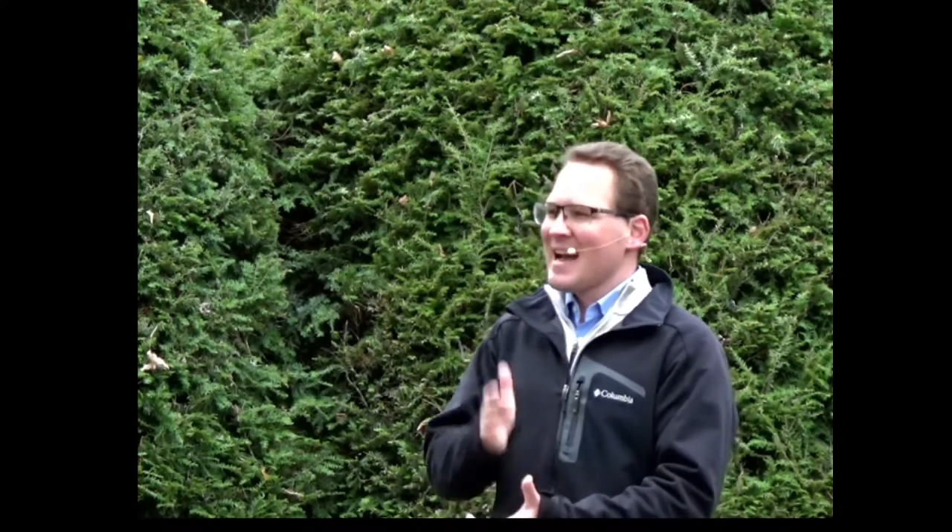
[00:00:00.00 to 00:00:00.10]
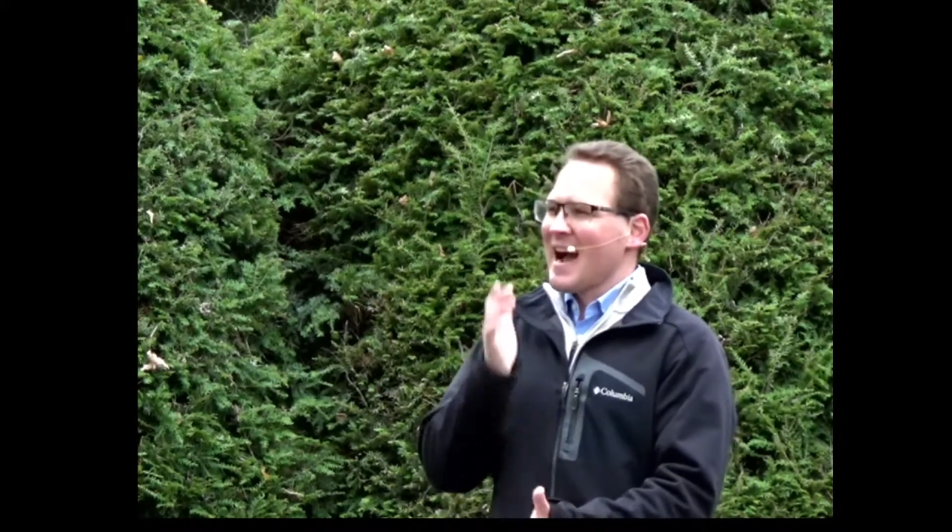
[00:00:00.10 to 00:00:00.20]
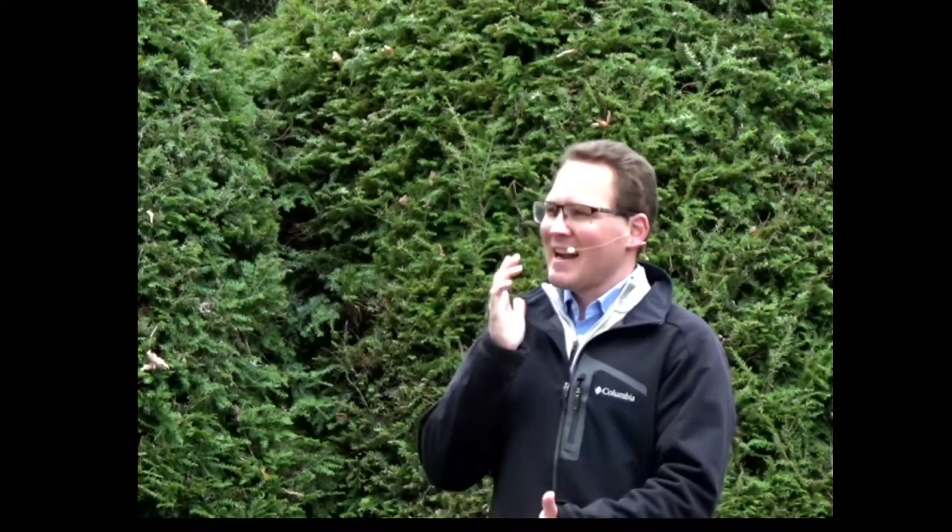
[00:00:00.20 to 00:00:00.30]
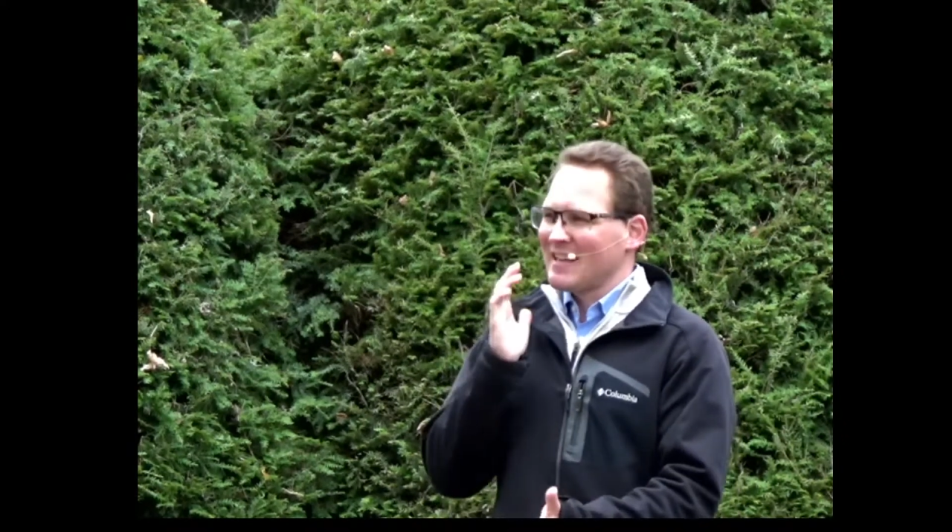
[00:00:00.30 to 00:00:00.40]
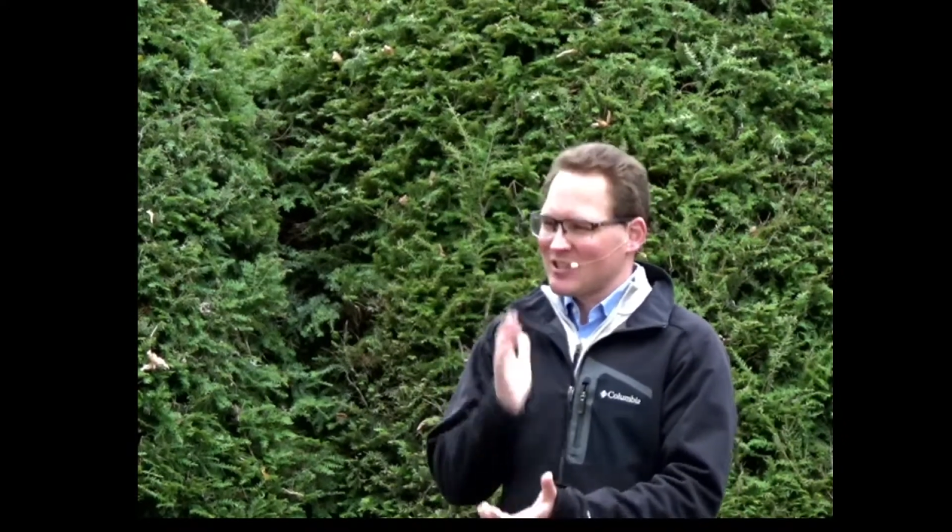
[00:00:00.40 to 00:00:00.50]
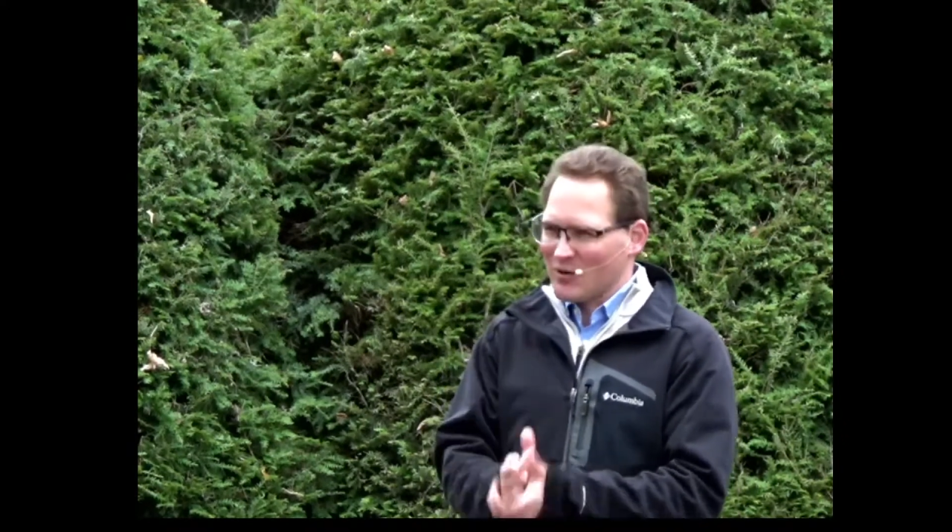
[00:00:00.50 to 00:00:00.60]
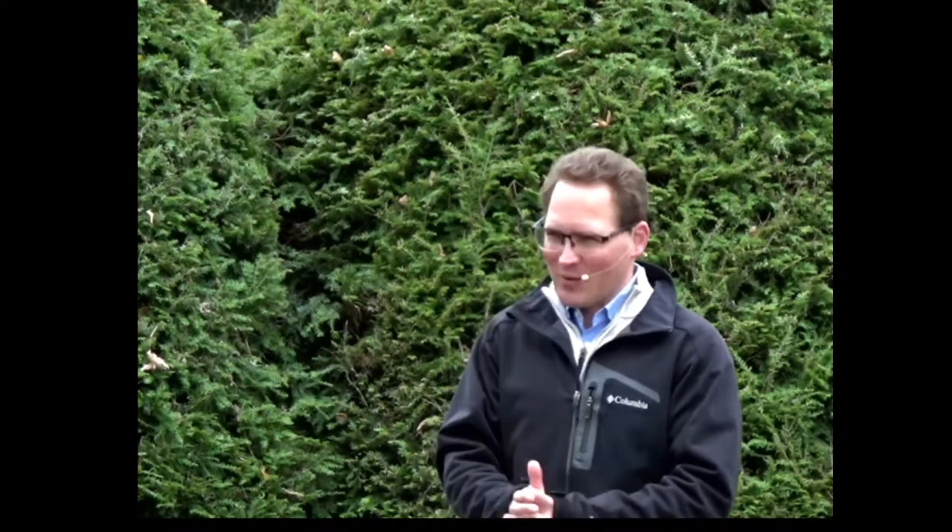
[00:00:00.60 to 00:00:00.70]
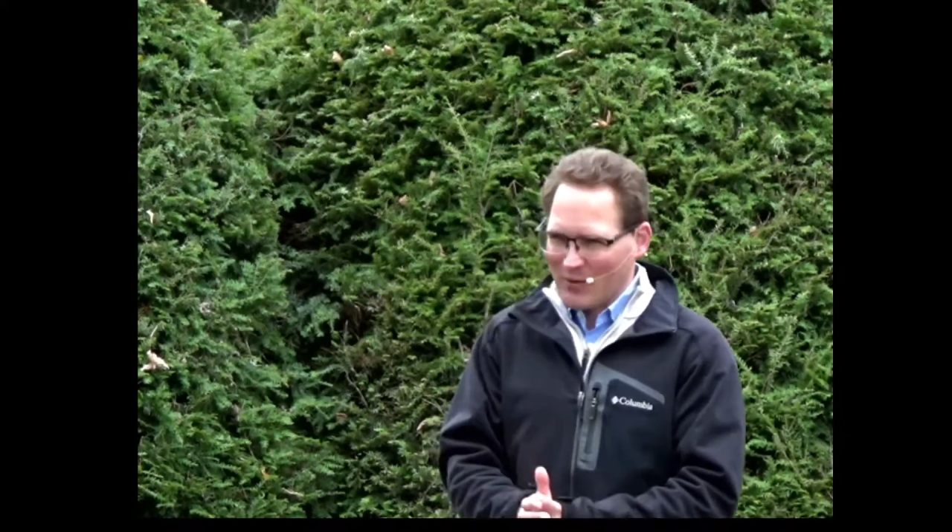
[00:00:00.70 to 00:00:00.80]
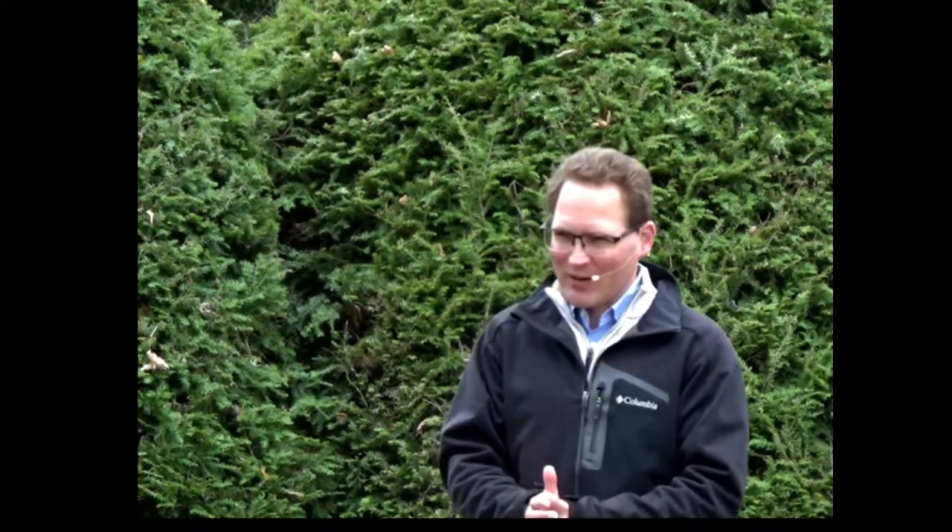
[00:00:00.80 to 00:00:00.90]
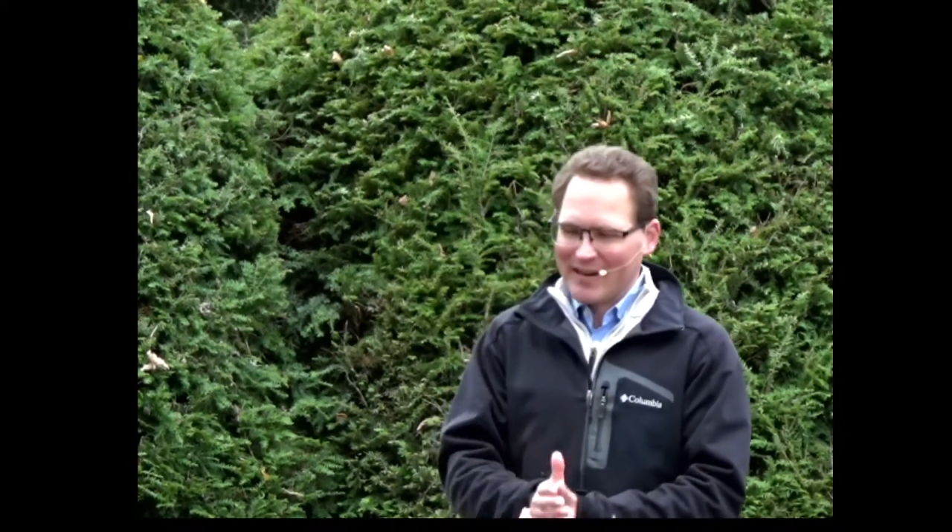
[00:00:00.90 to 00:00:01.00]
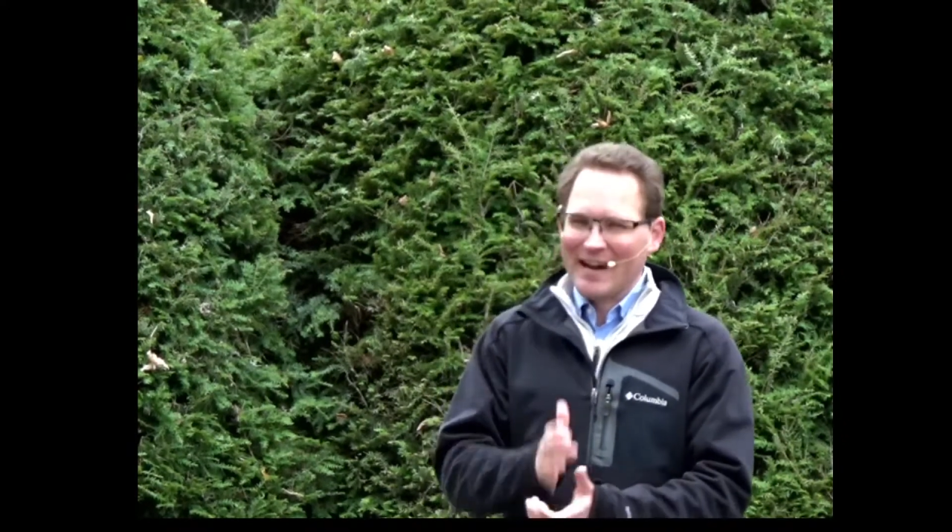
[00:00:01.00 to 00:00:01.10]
I need you at work at